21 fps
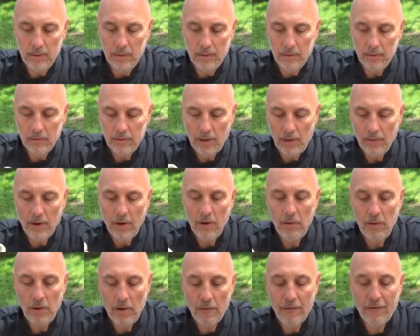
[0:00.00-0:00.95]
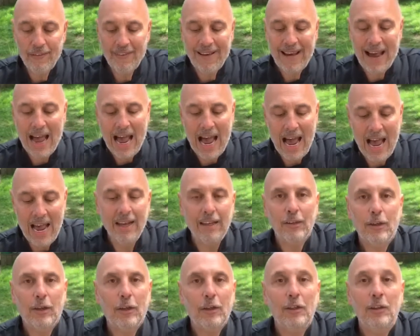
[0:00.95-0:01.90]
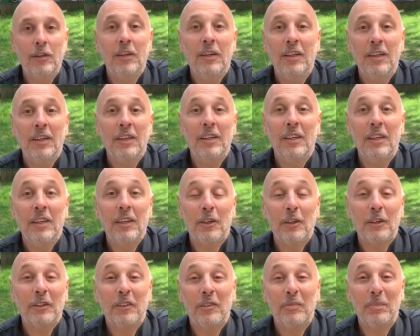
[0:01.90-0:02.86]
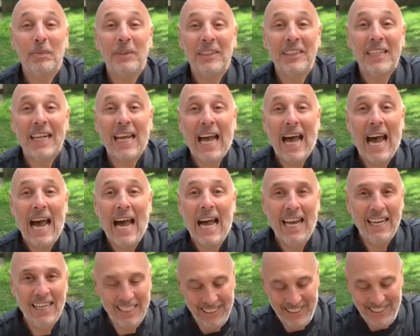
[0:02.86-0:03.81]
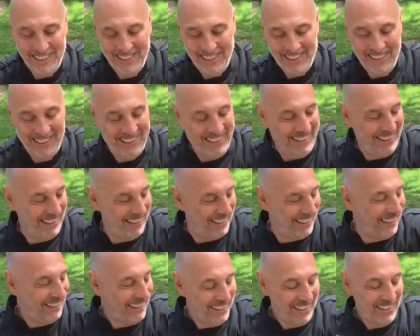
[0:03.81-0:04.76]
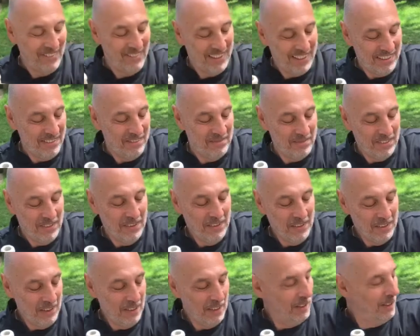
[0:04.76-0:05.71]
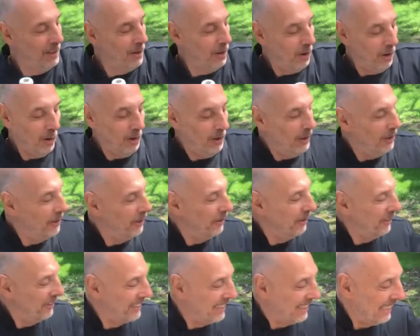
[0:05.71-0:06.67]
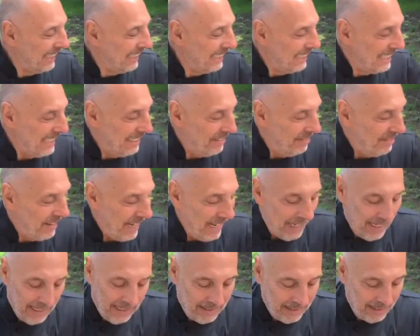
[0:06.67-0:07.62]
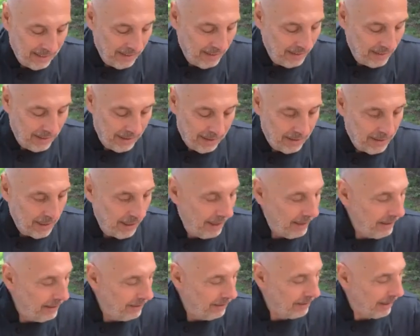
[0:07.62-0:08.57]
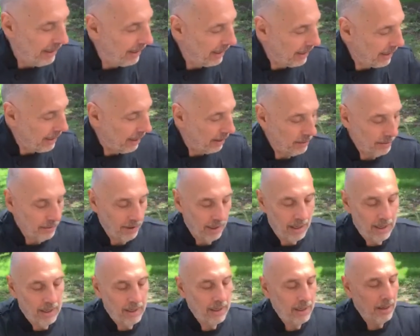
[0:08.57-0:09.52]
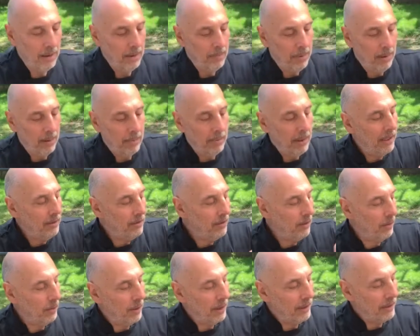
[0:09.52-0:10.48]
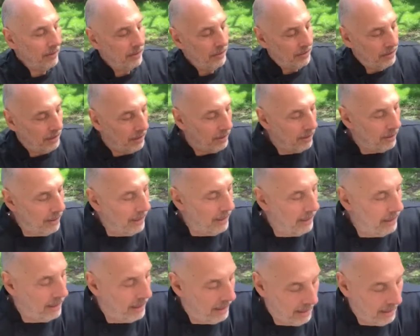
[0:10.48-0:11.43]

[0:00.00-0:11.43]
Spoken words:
So no fry, crisp and dry. You need a bit of olio de olive. Okay, so that goes in. Pop that to one side.